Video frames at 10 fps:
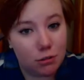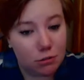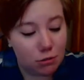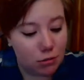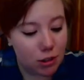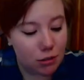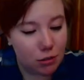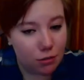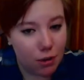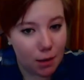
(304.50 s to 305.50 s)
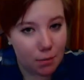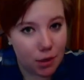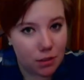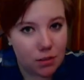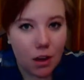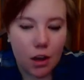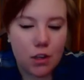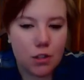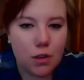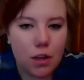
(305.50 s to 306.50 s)
oh, that stuff happens.
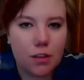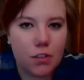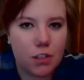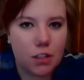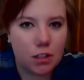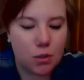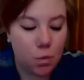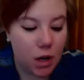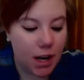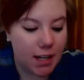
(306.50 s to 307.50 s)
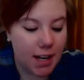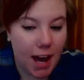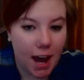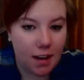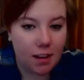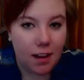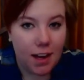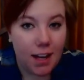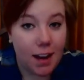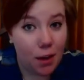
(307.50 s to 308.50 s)
So now they've just got this one-eyed cat.
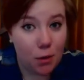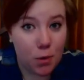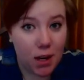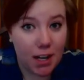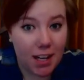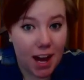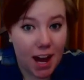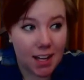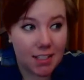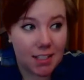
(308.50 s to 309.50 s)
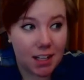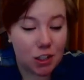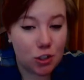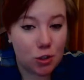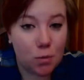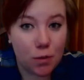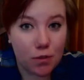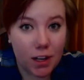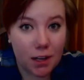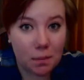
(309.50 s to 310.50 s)
And now the one-eyed cat is, like, super
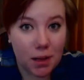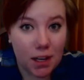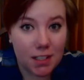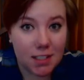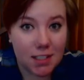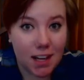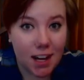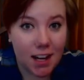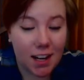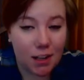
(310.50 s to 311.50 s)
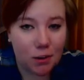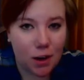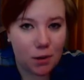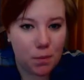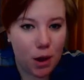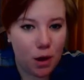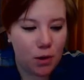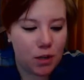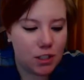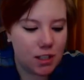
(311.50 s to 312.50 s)
fucking pissed at Edgar Allan
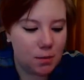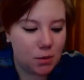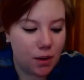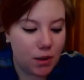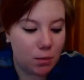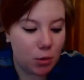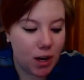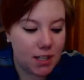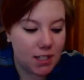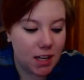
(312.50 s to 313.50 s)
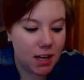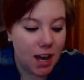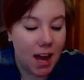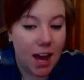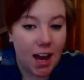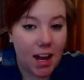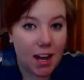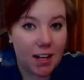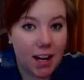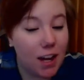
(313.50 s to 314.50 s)
Poe and just keeps driving him crazy.
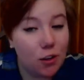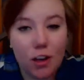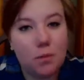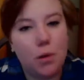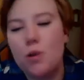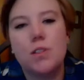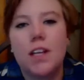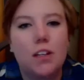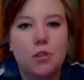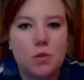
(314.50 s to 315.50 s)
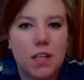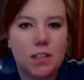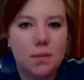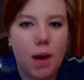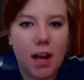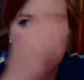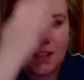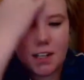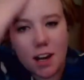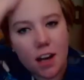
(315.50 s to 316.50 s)
And Edgar Allan Poe is, like, losing his mind.
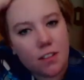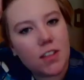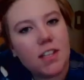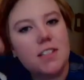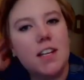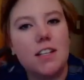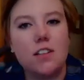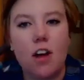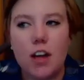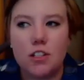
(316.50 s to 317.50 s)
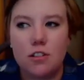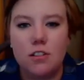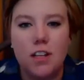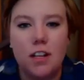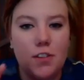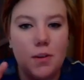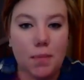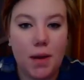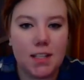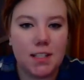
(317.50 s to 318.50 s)
Like, none of this is logical. None of it
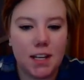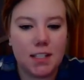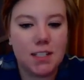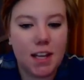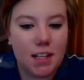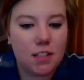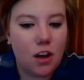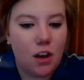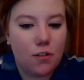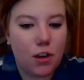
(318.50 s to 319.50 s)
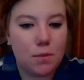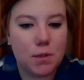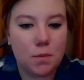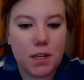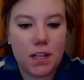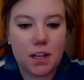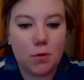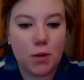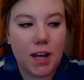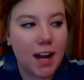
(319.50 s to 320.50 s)
makes any sense for him to
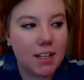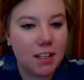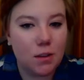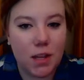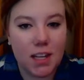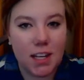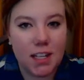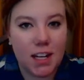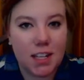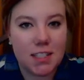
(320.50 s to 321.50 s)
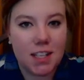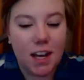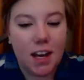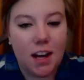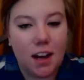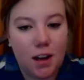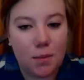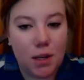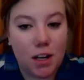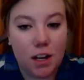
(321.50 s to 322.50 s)
be reacting the way that he does.
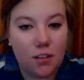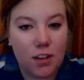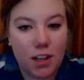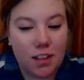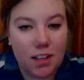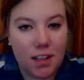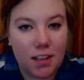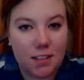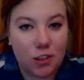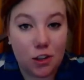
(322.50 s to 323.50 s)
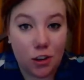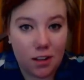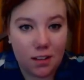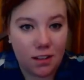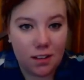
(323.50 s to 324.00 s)
None of it is good.